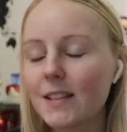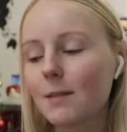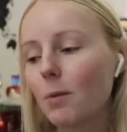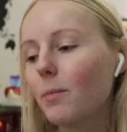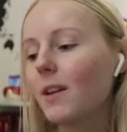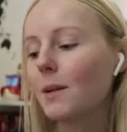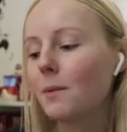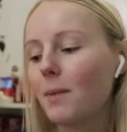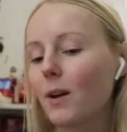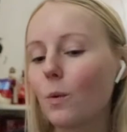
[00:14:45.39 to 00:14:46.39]
It's probably gonna
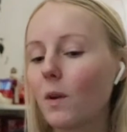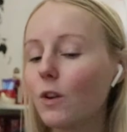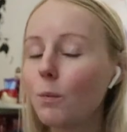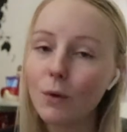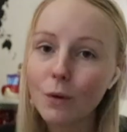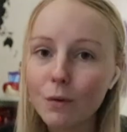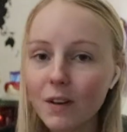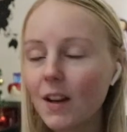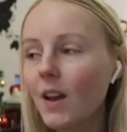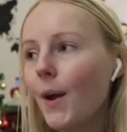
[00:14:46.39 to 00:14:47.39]
be better when you move
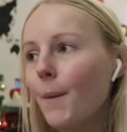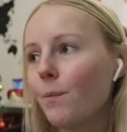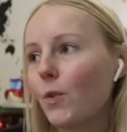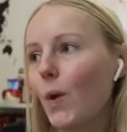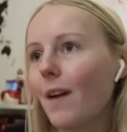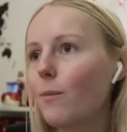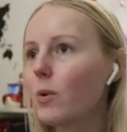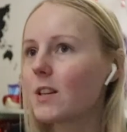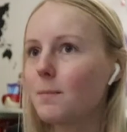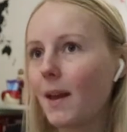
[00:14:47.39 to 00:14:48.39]
and you have
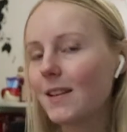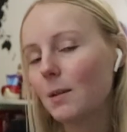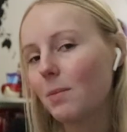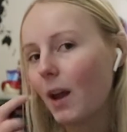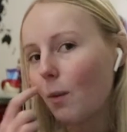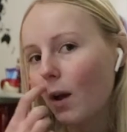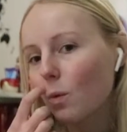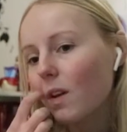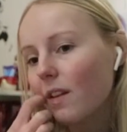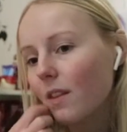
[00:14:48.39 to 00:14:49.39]
more space to play around
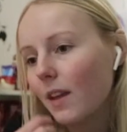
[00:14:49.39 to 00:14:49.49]
with.